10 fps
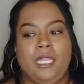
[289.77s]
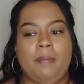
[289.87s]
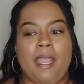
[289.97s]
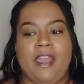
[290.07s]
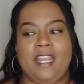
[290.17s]

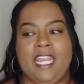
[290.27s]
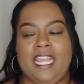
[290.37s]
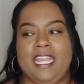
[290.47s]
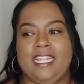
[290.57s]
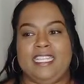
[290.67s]
about it,
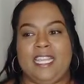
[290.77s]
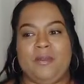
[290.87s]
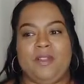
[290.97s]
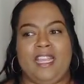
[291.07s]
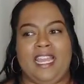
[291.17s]
and they
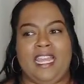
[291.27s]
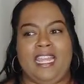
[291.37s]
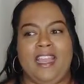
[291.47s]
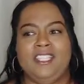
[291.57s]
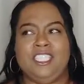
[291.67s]
were like,
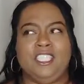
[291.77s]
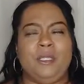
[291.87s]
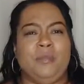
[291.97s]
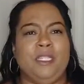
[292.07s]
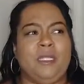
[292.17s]
"Oh, she should
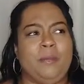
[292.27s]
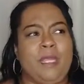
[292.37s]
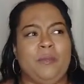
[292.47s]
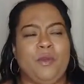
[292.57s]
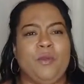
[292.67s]
have put the
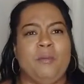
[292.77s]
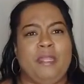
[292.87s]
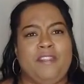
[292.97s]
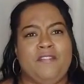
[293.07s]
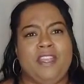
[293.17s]
people who were
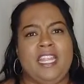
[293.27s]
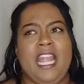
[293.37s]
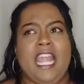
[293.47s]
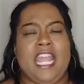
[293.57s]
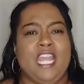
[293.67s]
beefing
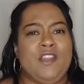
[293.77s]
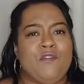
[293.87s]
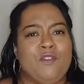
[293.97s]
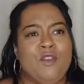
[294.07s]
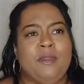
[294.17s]
in the
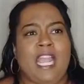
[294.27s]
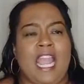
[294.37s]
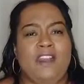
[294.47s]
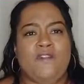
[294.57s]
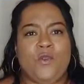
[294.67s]
room to
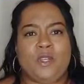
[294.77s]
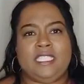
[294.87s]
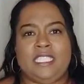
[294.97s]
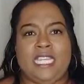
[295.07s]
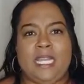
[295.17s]
kind of
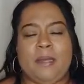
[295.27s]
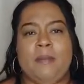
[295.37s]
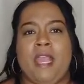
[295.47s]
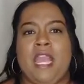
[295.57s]
force them